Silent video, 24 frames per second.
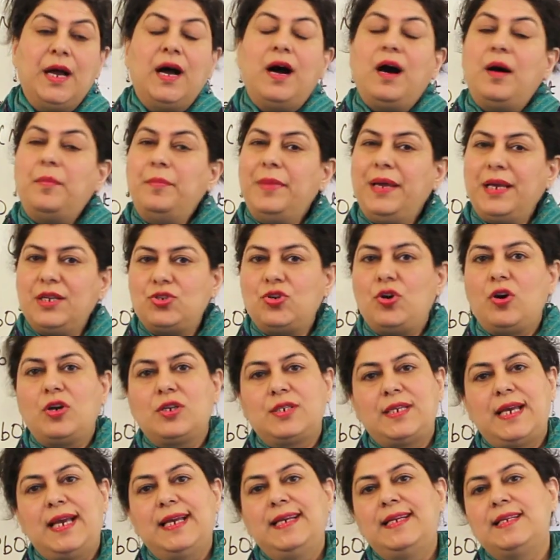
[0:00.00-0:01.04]
A mixed
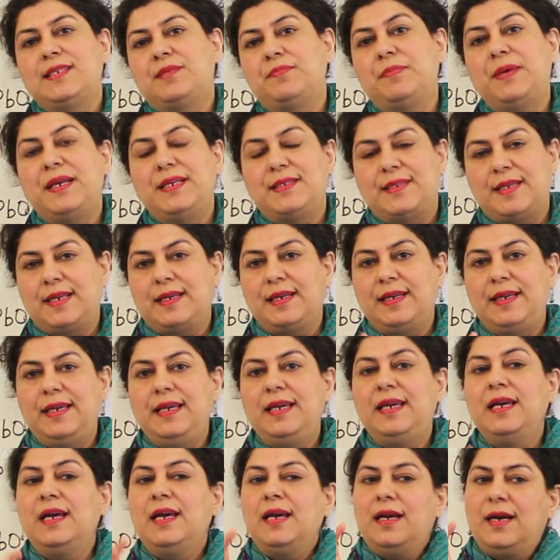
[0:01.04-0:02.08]
oxide is
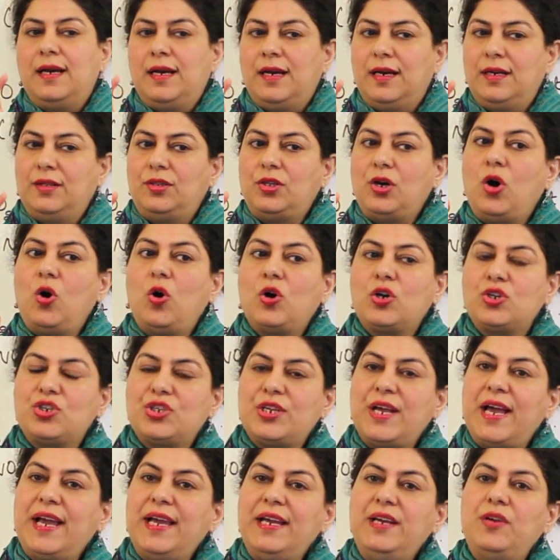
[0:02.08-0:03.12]
basically uh, the
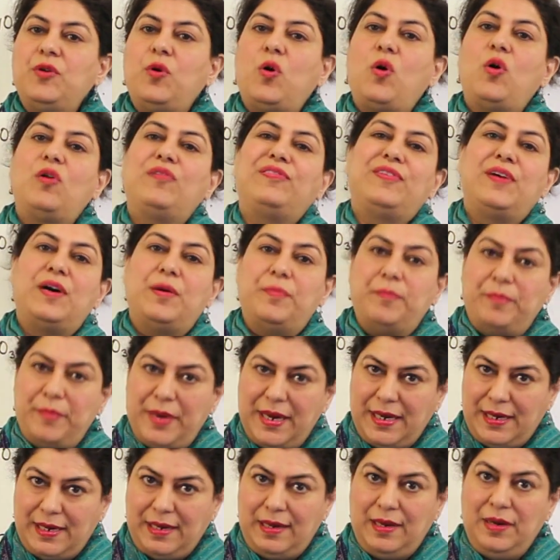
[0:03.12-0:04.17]
oxide of a
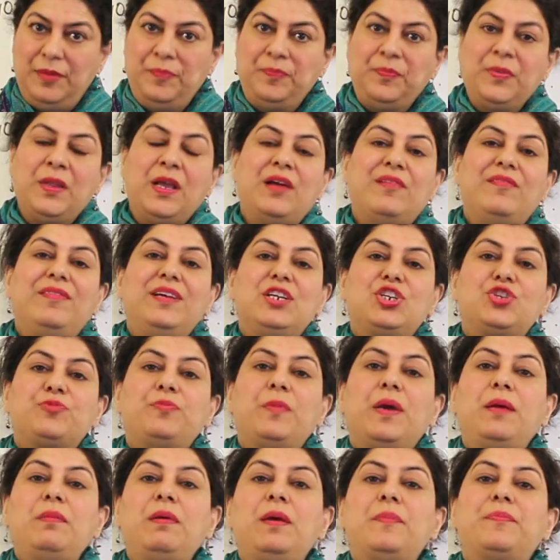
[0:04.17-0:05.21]
metal which
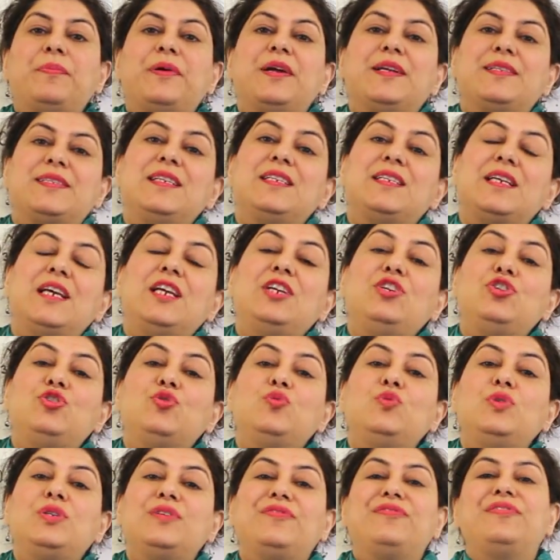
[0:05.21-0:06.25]
may be present in
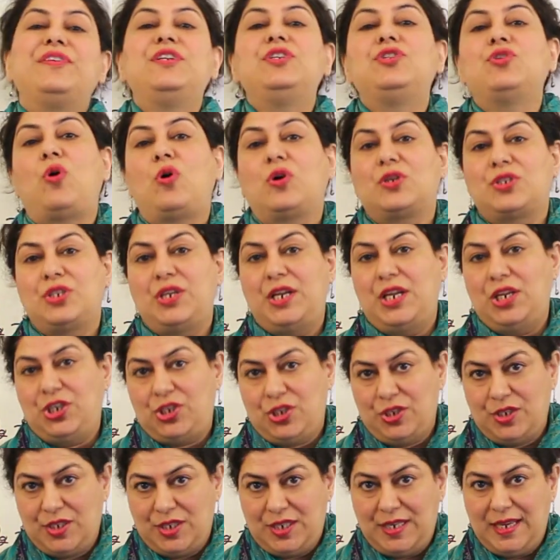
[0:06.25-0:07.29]
two different
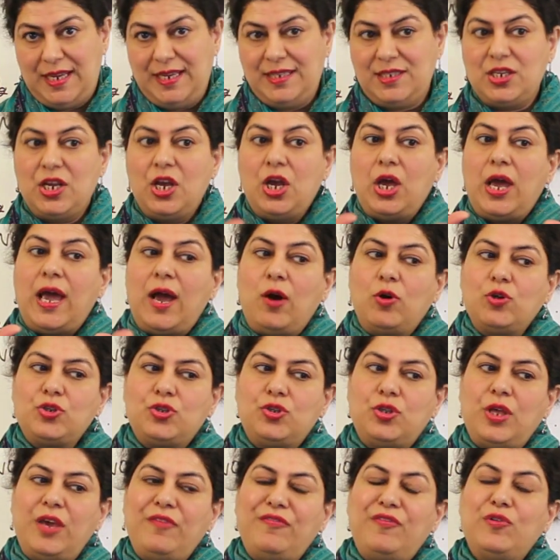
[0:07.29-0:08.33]
oxidation states
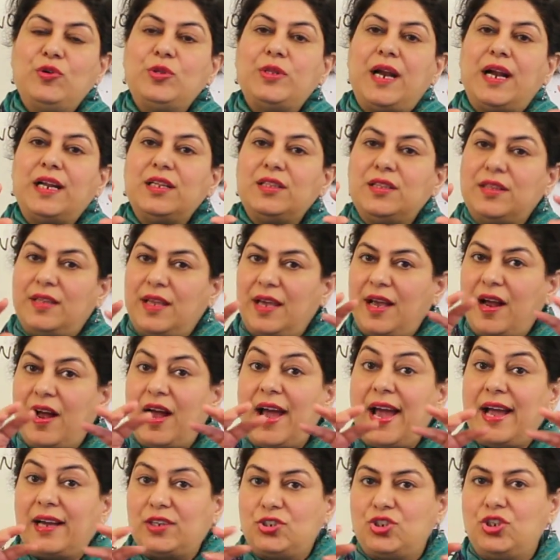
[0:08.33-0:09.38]
therefore there are they are
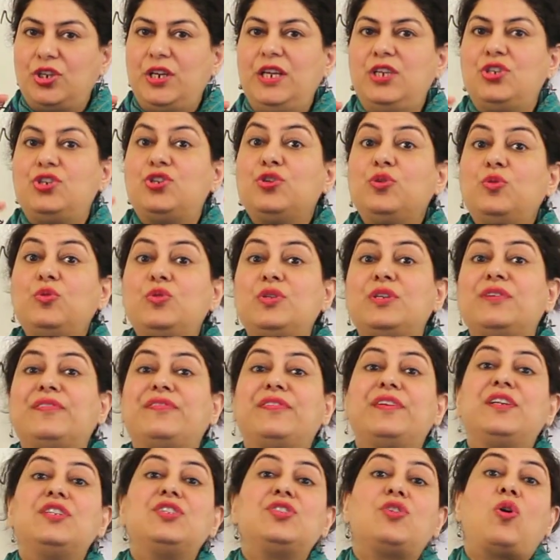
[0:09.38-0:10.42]
actually two
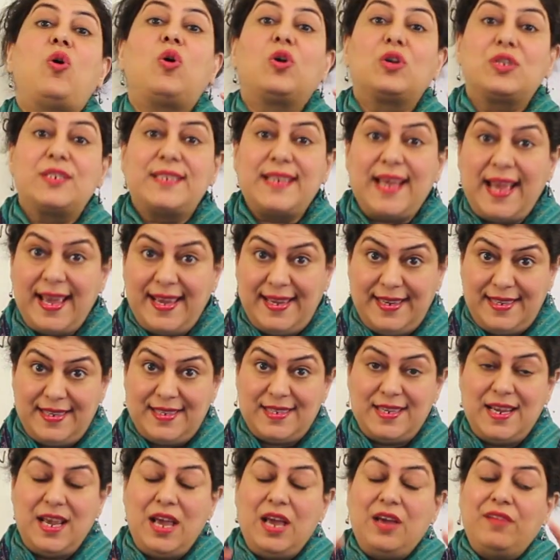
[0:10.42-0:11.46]
different
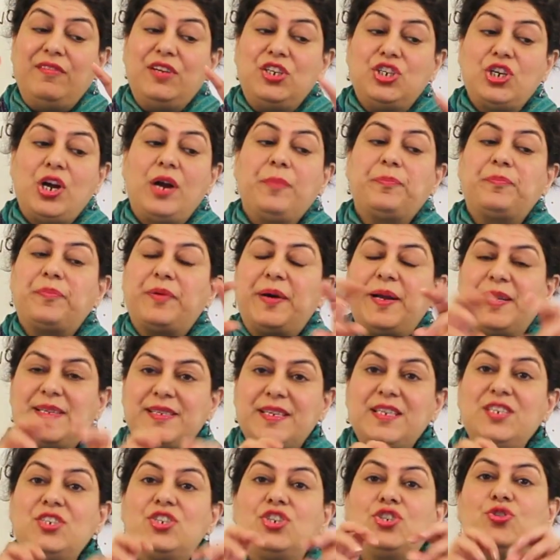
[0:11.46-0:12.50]
oxides which are
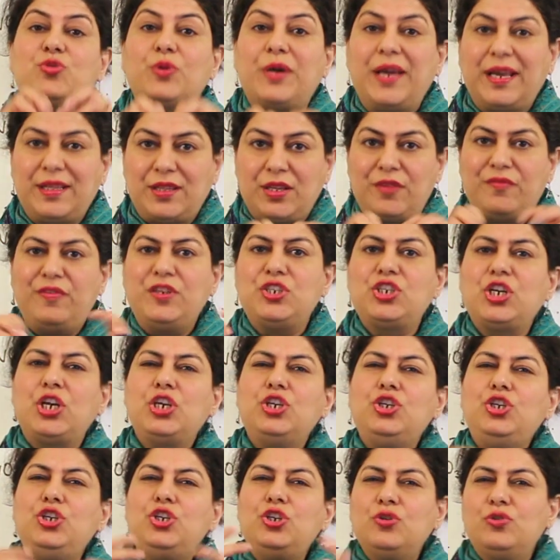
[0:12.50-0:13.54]
present together which are
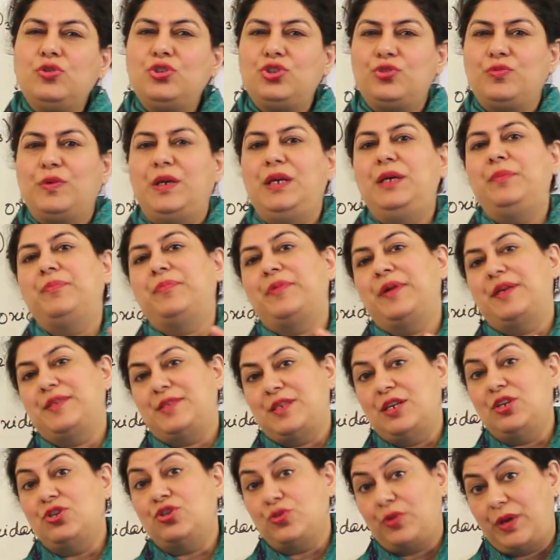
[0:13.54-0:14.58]
usually
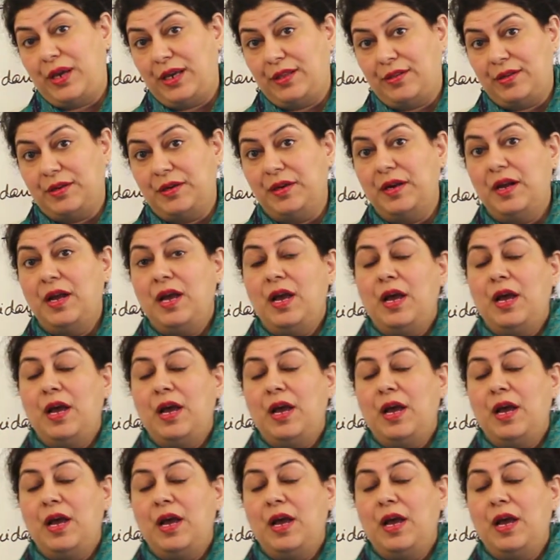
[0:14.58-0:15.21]
present together